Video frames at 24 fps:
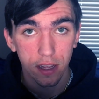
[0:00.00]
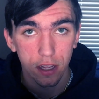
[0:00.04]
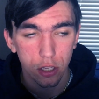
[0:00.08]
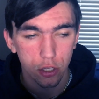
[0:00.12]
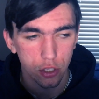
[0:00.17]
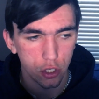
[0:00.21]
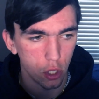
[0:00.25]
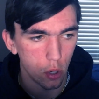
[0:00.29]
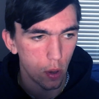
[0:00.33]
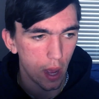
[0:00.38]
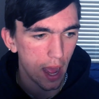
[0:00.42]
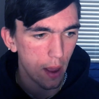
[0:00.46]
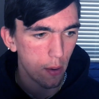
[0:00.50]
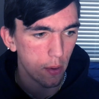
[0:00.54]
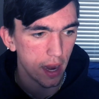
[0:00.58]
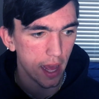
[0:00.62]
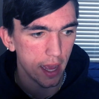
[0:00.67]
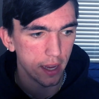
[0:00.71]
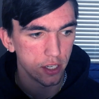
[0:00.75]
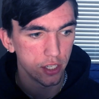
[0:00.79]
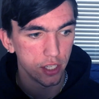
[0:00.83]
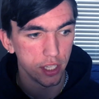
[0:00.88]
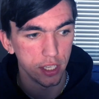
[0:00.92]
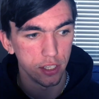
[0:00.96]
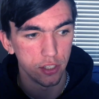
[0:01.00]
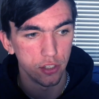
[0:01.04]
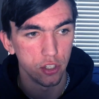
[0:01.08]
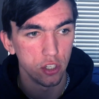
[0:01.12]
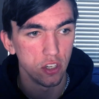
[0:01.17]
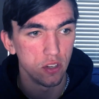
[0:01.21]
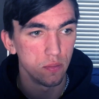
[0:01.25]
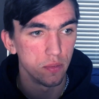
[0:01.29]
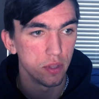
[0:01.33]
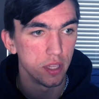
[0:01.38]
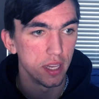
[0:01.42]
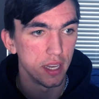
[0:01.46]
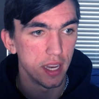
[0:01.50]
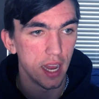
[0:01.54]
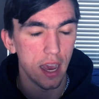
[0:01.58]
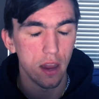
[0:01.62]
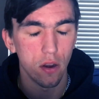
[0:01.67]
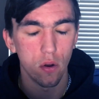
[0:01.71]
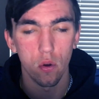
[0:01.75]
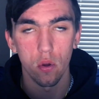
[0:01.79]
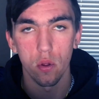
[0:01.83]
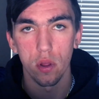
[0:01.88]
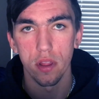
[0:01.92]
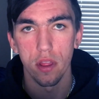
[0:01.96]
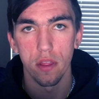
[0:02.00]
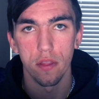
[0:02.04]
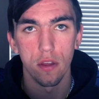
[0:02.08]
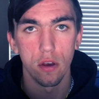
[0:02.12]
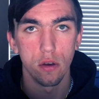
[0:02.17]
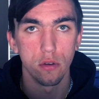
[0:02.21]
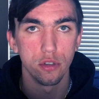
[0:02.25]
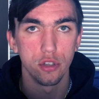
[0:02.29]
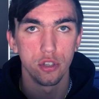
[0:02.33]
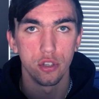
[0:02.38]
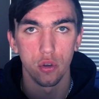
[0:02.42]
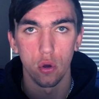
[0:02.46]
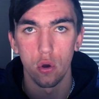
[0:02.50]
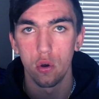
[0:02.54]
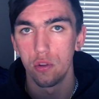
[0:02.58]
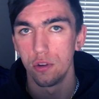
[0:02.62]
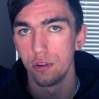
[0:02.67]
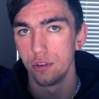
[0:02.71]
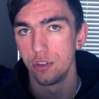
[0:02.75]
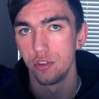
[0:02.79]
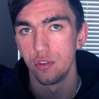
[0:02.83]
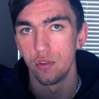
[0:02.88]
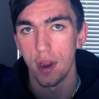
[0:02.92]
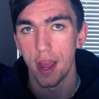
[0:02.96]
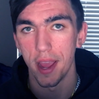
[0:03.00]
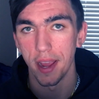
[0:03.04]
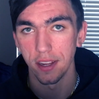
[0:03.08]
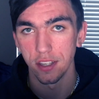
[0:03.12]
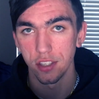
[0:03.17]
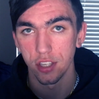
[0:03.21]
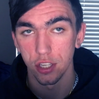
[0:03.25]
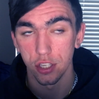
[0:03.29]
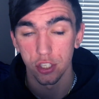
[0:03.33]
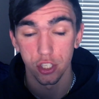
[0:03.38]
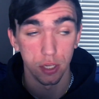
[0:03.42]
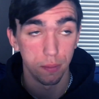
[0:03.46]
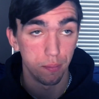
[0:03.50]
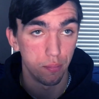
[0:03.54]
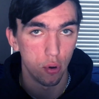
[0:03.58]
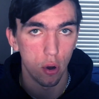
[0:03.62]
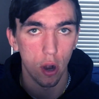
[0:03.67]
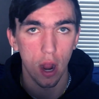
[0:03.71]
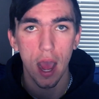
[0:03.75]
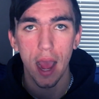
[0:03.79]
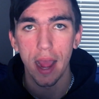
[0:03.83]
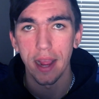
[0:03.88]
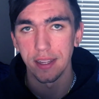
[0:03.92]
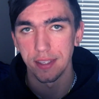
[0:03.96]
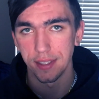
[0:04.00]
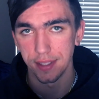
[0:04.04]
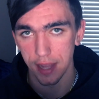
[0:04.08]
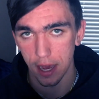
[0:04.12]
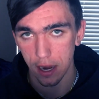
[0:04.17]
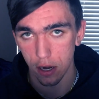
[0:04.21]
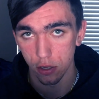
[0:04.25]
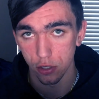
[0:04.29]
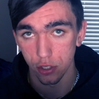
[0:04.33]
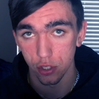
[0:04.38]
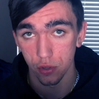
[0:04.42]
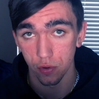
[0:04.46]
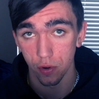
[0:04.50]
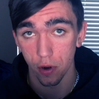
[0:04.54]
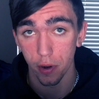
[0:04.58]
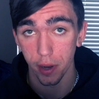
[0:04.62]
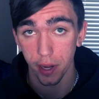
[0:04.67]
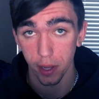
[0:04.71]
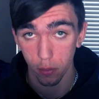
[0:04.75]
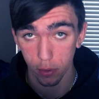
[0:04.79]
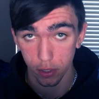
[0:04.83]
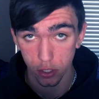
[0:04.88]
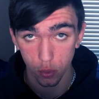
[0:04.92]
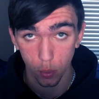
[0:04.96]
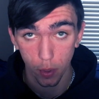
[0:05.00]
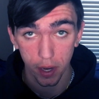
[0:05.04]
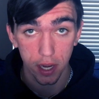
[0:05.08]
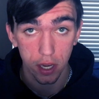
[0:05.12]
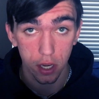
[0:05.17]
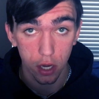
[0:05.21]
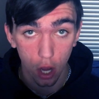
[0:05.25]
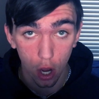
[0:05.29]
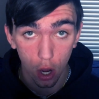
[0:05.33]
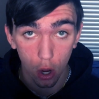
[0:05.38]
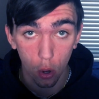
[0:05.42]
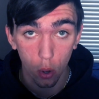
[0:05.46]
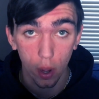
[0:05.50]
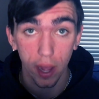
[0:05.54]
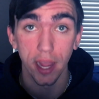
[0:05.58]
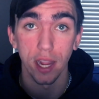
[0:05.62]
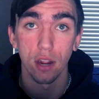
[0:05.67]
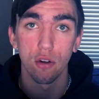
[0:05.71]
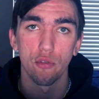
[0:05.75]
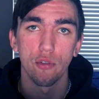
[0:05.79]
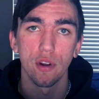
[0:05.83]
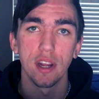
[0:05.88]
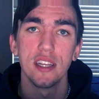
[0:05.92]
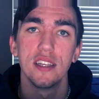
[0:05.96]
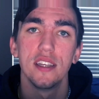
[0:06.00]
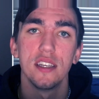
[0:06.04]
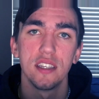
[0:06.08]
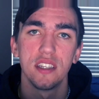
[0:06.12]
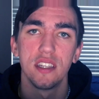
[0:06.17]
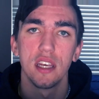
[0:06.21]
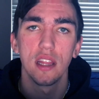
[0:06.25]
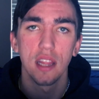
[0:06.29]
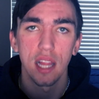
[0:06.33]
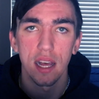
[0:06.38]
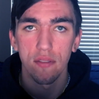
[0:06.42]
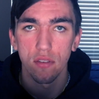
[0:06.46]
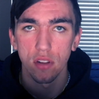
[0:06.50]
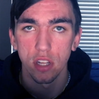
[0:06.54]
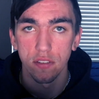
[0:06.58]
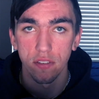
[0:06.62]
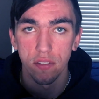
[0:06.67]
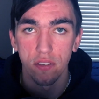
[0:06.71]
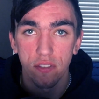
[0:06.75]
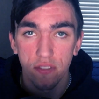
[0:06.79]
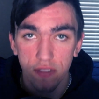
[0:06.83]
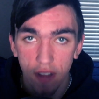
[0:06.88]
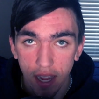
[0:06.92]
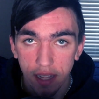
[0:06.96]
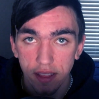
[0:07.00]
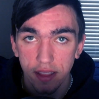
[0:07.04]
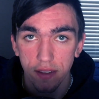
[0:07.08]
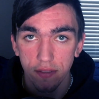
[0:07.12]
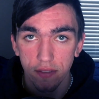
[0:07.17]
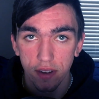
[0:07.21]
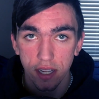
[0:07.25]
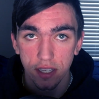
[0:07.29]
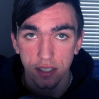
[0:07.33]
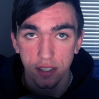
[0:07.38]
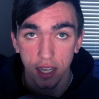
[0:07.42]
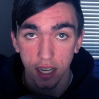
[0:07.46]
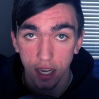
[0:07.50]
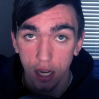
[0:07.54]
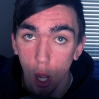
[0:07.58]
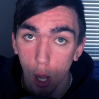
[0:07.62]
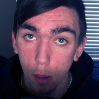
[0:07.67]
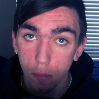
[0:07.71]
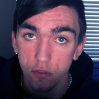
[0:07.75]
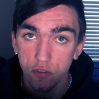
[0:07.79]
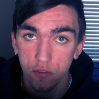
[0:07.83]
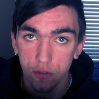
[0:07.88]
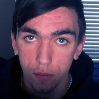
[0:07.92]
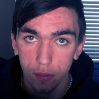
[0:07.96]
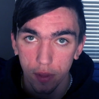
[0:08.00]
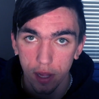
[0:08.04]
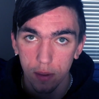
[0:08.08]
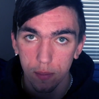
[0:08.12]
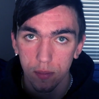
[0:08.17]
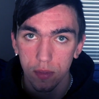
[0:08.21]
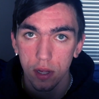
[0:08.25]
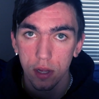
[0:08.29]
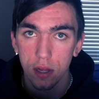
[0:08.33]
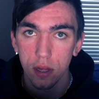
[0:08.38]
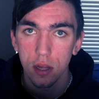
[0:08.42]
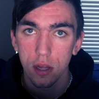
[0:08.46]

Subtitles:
So I would actually assume that not only that those shoulder strikes surprised Donald Cerrone, which we know increases the level of effectiveness that comes from them,